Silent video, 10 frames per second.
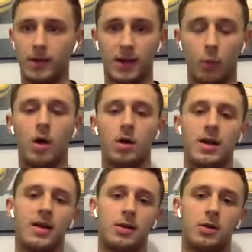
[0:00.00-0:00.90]
like a world
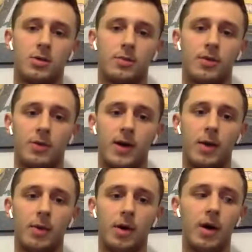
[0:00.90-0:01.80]
class long jumper as well.
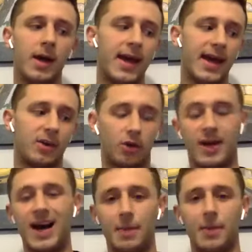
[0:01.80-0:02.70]
But it doesn't
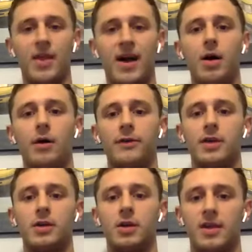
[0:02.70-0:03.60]
happen that
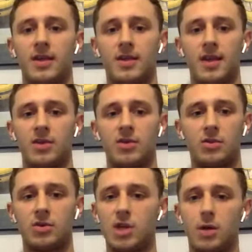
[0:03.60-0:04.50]
often because it's
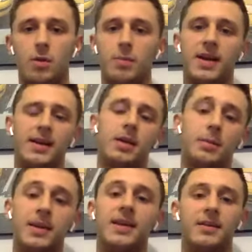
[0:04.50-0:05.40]
two
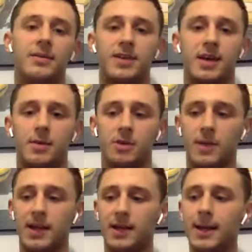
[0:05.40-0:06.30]
completely different types of
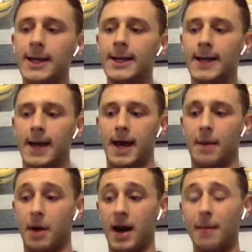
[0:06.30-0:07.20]
speed.
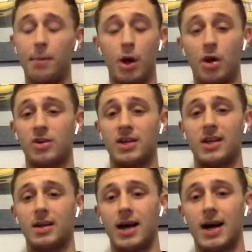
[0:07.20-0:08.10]

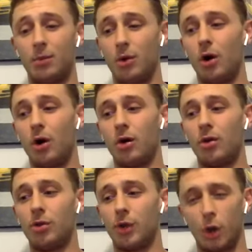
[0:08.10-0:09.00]
I'm not
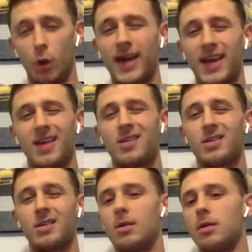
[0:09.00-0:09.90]
the quickest
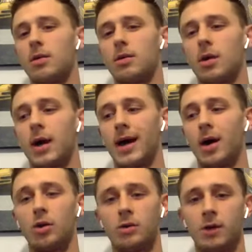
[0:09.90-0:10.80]

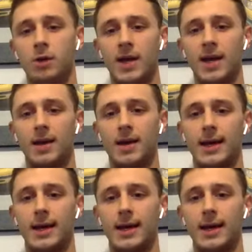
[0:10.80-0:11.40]
on the runway.